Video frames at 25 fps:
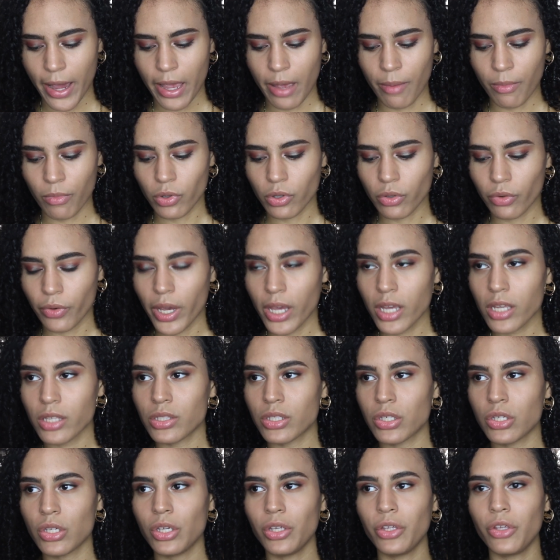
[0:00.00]
I am going
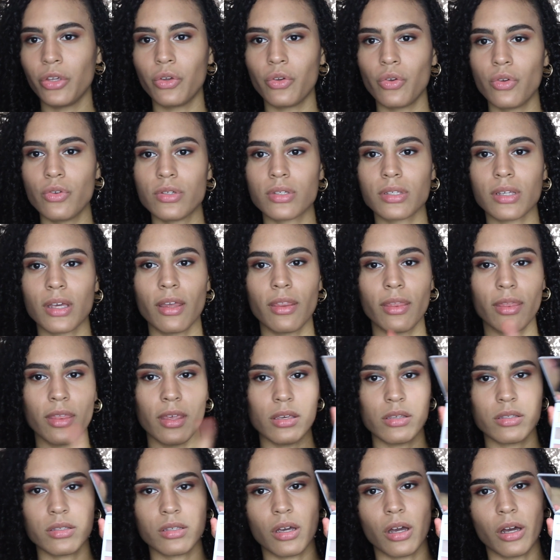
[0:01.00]
to use
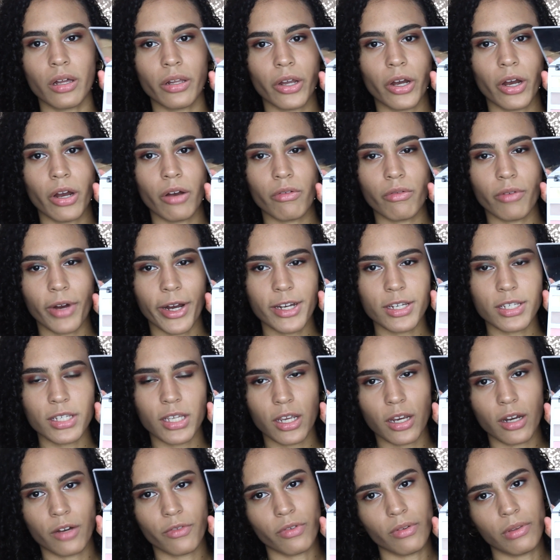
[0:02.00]
this color right
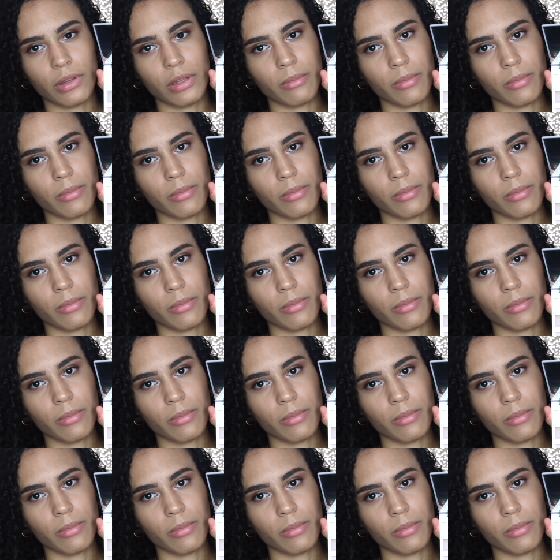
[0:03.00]
here from